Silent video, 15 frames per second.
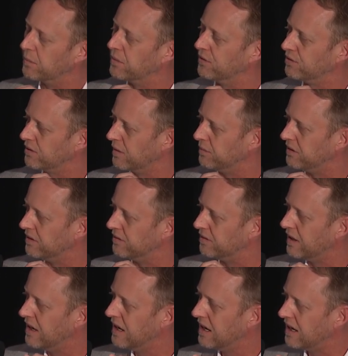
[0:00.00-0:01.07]
prescriptive
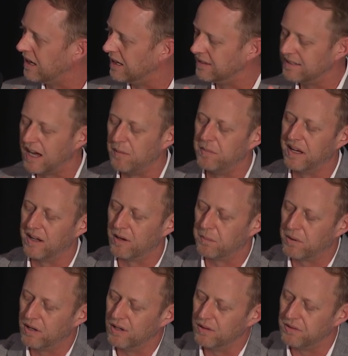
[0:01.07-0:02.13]
uh, top-down
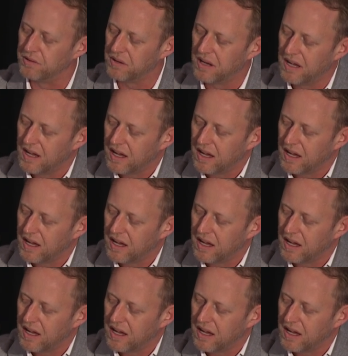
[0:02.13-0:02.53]
approach.